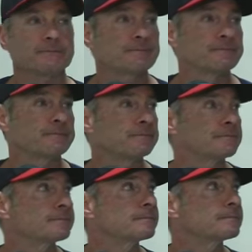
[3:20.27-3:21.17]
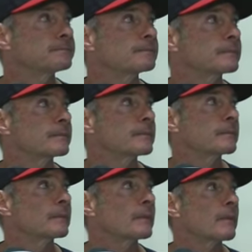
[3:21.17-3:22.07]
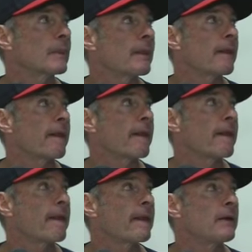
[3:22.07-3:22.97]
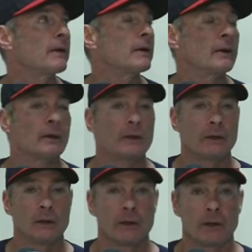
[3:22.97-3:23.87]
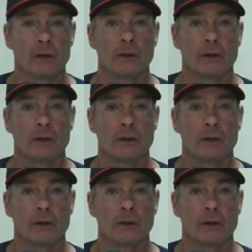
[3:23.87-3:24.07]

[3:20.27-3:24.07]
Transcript: And Buxton's throwing in those his first outfield assist this year, but uh,